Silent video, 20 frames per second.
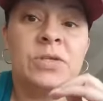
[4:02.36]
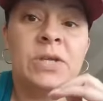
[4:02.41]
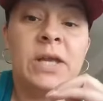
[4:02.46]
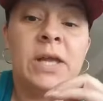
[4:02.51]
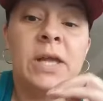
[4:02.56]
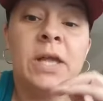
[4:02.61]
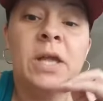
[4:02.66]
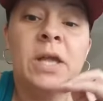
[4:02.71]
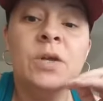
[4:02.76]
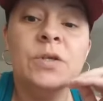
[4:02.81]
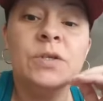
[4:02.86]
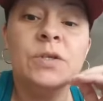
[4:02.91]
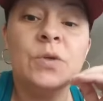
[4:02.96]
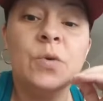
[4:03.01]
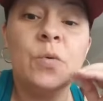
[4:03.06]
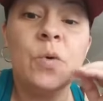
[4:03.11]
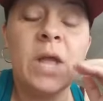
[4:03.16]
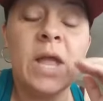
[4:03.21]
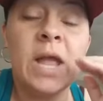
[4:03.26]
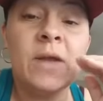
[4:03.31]
it.
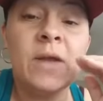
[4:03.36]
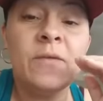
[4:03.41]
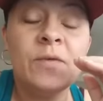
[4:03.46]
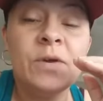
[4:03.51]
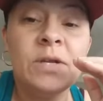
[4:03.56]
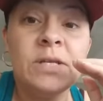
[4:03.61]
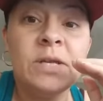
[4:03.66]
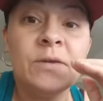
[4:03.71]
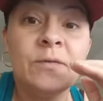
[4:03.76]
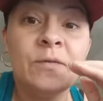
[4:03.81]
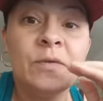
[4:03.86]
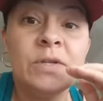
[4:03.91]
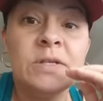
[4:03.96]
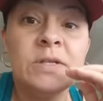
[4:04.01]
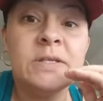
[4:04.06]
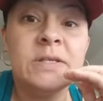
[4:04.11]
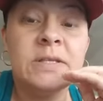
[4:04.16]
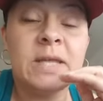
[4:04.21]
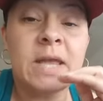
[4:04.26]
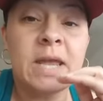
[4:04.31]
So every different
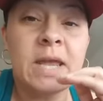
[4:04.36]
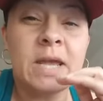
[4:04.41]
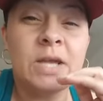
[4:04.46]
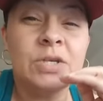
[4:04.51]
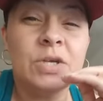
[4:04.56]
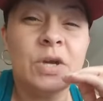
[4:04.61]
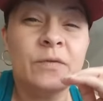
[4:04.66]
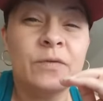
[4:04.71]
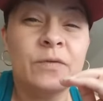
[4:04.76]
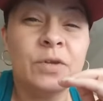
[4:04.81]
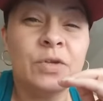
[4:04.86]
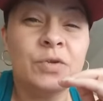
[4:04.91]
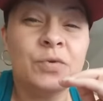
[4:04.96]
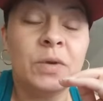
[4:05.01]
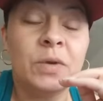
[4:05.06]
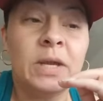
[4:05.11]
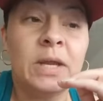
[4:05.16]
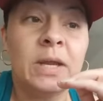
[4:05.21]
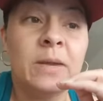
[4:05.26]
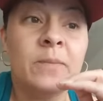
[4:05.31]
stage of the
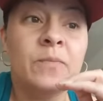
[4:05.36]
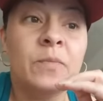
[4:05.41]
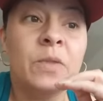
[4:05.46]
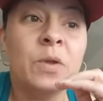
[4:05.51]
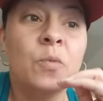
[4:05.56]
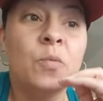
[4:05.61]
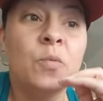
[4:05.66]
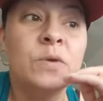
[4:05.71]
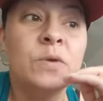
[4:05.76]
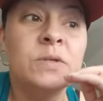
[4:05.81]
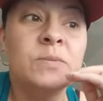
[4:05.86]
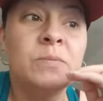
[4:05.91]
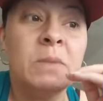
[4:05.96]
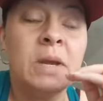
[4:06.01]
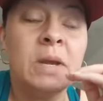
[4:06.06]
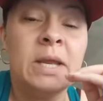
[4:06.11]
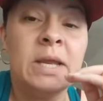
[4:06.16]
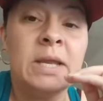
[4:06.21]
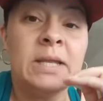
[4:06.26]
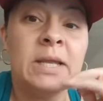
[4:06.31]
dream was
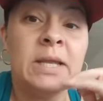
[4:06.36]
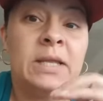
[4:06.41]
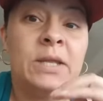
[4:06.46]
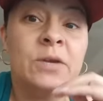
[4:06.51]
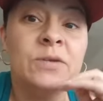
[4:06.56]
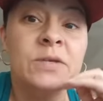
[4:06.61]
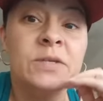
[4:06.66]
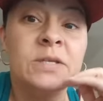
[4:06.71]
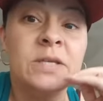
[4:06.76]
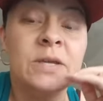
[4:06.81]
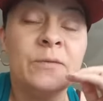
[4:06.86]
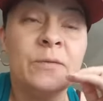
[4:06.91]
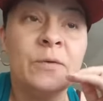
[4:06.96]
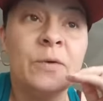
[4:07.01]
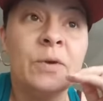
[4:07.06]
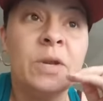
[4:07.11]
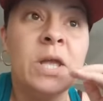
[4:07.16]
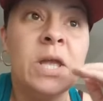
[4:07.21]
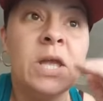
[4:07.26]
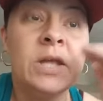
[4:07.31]
meaning that there's a
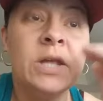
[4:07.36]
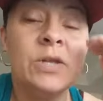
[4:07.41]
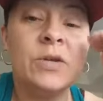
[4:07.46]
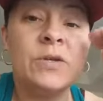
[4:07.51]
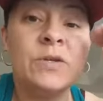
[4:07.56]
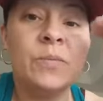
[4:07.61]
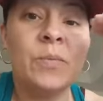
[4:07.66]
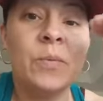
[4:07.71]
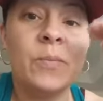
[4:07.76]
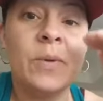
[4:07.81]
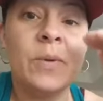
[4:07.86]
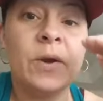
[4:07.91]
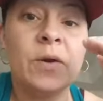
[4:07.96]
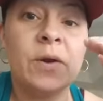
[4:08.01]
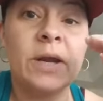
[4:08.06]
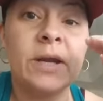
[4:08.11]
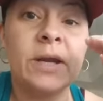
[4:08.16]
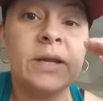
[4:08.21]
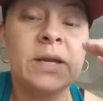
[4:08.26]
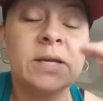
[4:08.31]
different, there's a
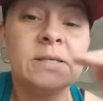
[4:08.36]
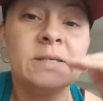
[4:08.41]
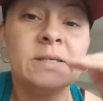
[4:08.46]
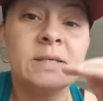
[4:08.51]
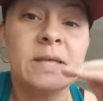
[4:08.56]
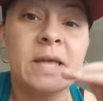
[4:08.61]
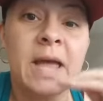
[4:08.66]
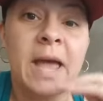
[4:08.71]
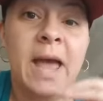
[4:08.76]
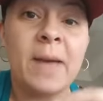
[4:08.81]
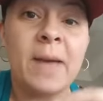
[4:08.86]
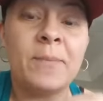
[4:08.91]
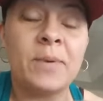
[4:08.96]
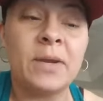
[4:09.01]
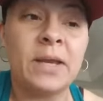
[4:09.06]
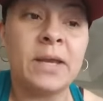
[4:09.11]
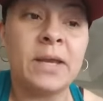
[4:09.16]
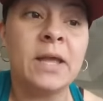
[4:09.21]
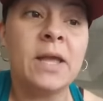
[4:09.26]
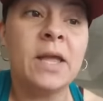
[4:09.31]
preparingness
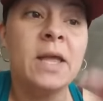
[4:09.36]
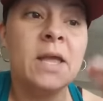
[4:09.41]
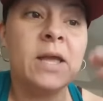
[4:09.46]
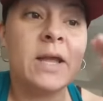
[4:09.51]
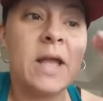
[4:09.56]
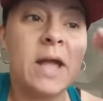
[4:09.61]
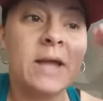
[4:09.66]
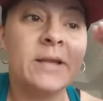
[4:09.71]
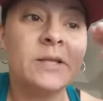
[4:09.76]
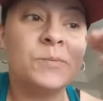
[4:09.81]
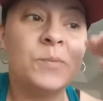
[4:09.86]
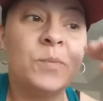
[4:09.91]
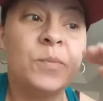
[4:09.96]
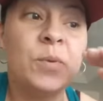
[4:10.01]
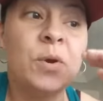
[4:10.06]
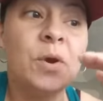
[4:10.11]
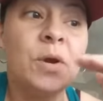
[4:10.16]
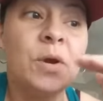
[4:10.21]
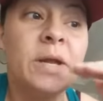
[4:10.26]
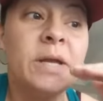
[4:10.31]
happening. God is
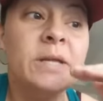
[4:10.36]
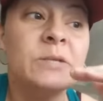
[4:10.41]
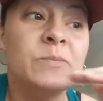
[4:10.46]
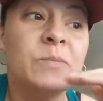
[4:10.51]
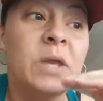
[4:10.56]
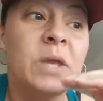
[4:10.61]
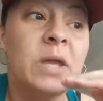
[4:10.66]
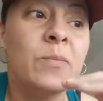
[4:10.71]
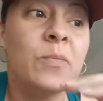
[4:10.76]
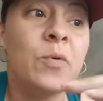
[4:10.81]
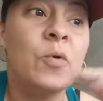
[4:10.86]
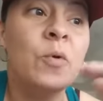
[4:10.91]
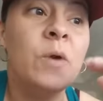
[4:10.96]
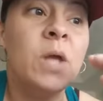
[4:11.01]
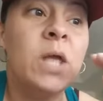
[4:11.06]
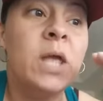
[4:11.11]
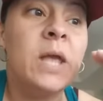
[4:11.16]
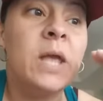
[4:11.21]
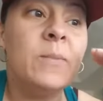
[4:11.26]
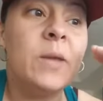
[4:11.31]
preparing his people.
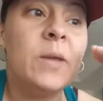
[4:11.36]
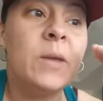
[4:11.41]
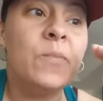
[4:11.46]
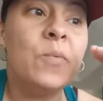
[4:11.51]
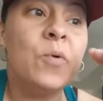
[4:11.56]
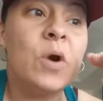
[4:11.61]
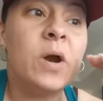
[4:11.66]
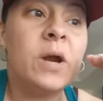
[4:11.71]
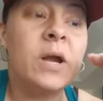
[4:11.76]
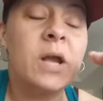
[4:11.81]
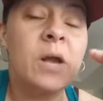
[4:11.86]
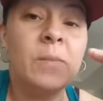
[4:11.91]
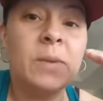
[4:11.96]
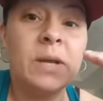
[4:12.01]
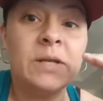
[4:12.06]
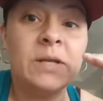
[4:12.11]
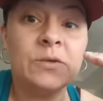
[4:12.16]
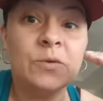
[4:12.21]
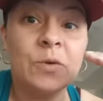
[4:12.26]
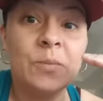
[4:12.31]
People are
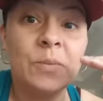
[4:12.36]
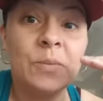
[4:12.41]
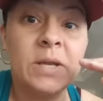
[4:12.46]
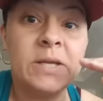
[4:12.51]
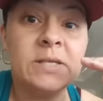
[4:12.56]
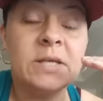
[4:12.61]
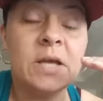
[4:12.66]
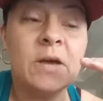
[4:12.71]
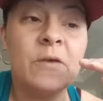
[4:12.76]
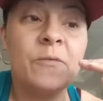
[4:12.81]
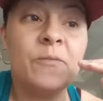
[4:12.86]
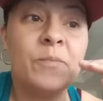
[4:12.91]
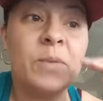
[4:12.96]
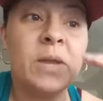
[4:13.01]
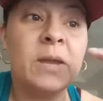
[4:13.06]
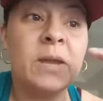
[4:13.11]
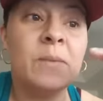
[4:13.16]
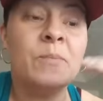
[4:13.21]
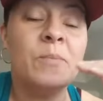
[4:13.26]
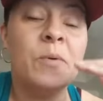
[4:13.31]
coming into a place of
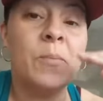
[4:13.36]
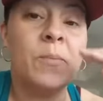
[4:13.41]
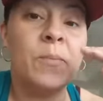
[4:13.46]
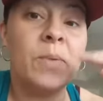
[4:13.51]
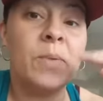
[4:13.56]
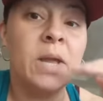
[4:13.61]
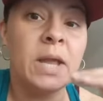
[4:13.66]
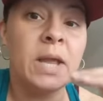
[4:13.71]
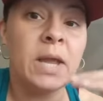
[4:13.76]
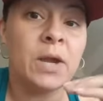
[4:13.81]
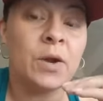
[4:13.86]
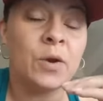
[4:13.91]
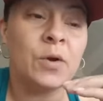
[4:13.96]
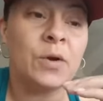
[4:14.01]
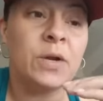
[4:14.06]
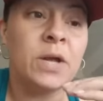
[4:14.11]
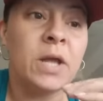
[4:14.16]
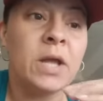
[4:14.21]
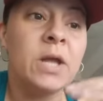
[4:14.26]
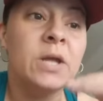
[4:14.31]
being
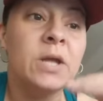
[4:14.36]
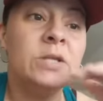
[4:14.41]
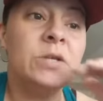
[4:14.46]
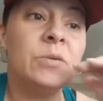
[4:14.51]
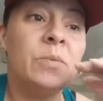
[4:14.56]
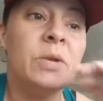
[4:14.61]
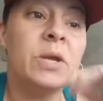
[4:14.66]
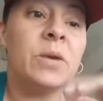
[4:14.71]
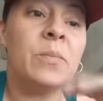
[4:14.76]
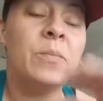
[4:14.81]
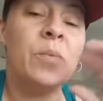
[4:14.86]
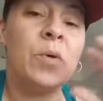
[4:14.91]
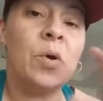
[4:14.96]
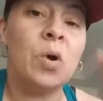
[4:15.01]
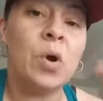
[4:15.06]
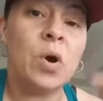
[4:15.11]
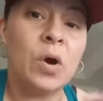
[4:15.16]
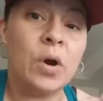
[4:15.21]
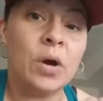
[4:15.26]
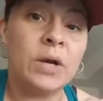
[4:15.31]
prepared to be a
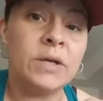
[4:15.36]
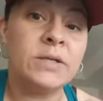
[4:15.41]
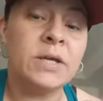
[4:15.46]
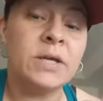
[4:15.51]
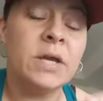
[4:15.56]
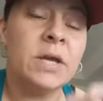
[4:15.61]
part